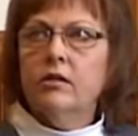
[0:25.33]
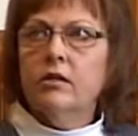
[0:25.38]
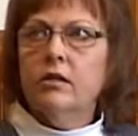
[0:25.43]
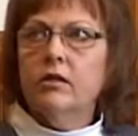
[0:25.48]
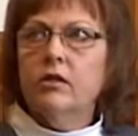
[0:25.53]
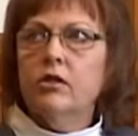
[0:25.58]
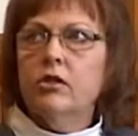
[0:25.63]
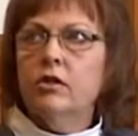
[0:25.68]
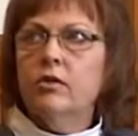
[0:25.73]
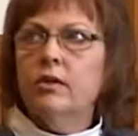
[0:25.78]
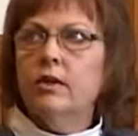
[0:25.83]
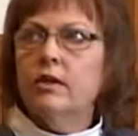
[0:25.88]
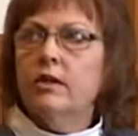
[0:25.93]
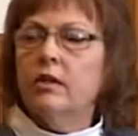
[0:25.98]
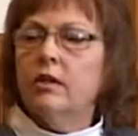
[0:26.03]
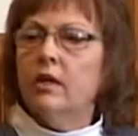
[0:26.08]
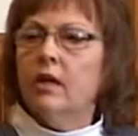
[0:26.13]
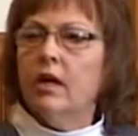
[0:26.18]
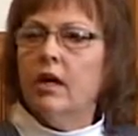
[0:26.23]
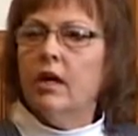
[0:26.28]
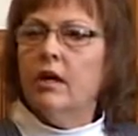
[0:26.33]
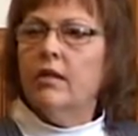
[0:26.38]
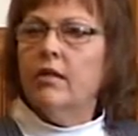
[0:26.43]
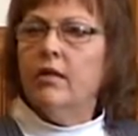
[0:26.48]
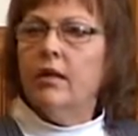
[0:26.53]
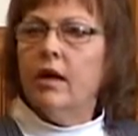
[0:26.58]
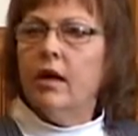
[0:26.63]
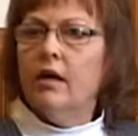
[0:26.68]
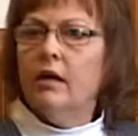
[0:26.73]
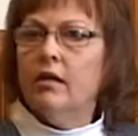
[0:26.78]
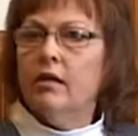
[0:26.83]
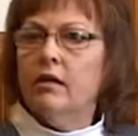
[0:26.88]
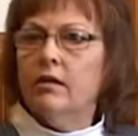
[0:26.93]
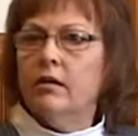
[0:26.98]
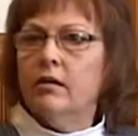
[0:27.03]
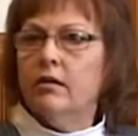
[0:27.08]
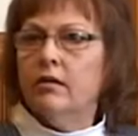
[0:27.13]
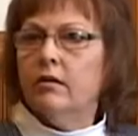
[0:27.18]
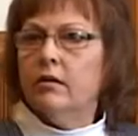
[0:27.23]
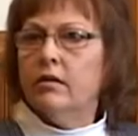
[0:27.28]
Didn't you indicate that
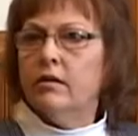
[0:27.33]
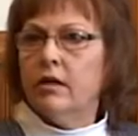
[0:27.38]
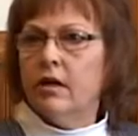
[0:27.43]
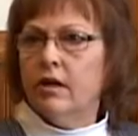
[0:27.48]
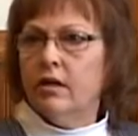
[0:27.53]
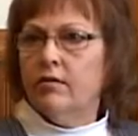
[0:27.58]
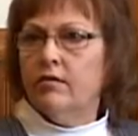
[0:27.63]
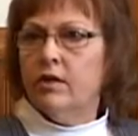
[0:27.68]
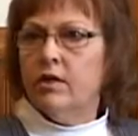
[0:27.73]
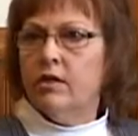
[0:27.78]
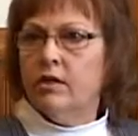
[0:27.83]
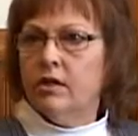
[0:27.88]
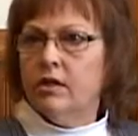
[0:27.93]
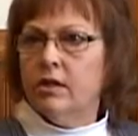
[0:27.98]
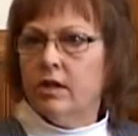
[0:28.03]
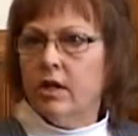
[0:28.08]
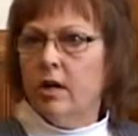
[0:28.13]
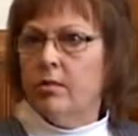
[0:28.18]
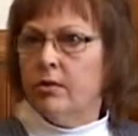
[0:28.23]
this kind of yeast is an